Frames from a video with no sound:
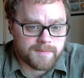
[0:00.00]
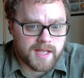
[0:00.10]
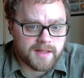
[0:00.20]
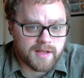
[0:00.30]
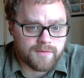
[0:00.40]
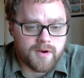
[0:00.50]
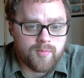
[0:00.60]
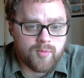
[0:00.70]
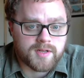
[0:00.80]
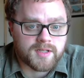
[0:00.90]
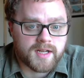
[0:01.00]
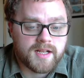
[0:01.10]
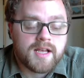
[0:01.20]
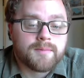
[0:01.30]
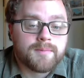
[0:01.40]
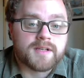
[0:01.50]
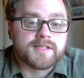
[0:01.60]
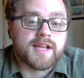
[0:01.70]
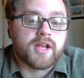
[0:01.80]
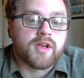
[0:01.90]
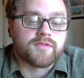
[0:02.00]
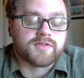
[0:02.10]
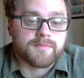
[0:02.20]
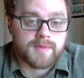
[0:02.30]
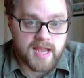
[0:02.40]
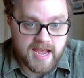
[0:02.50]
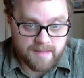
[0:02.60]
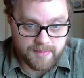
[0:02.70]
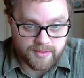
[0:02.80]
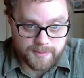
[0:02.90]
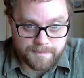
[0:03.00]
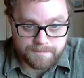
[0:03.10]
getting that farm work done, because now you have some capital.